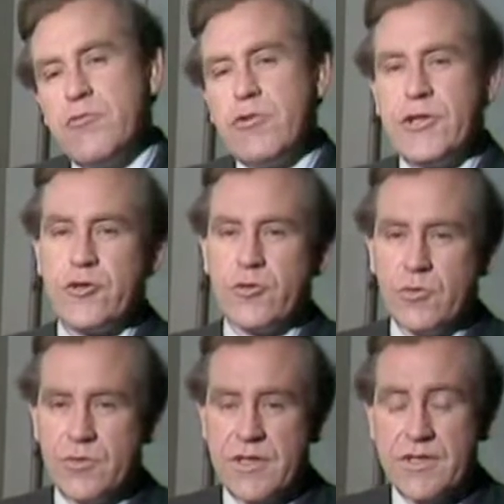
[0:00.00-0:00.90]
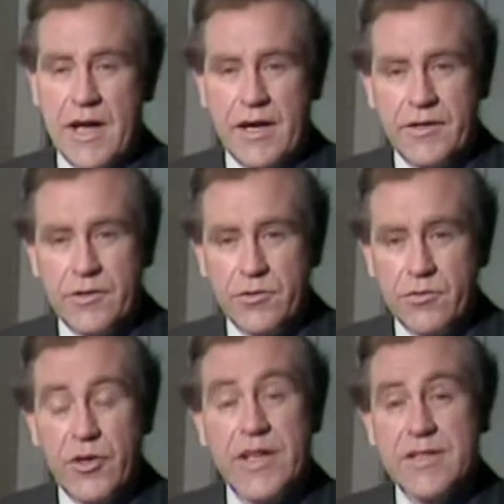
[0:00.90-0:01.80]
rituals designed
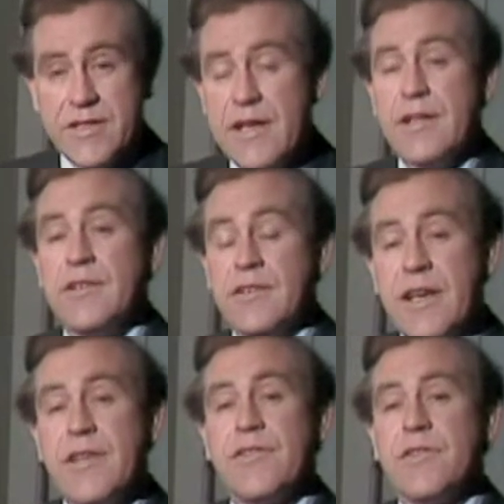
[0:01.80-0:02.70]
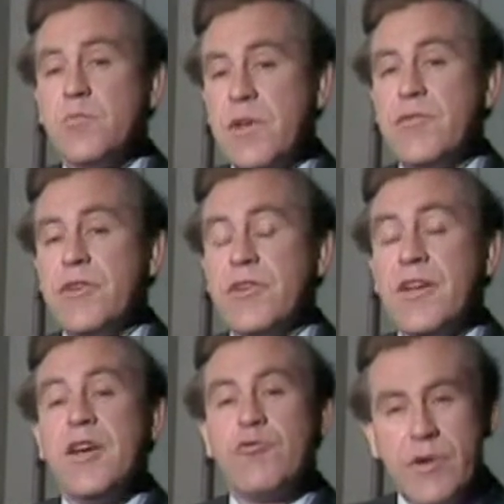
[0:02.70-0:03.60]
to transcend death and oblivion
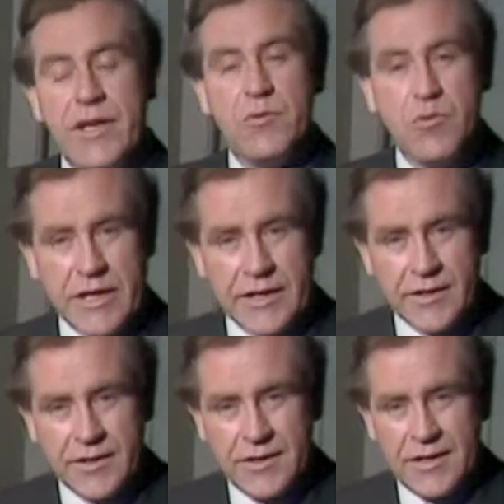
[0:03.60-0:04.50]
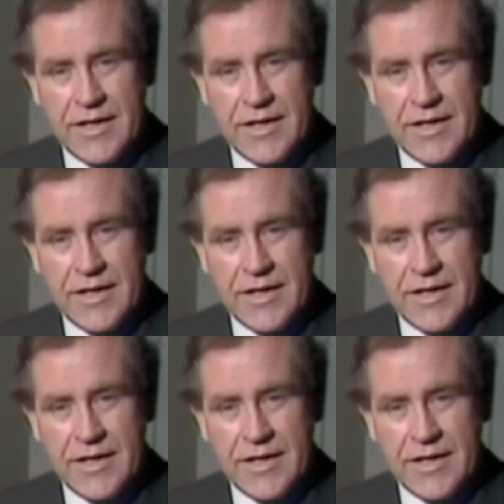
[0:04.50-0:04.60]
really worked.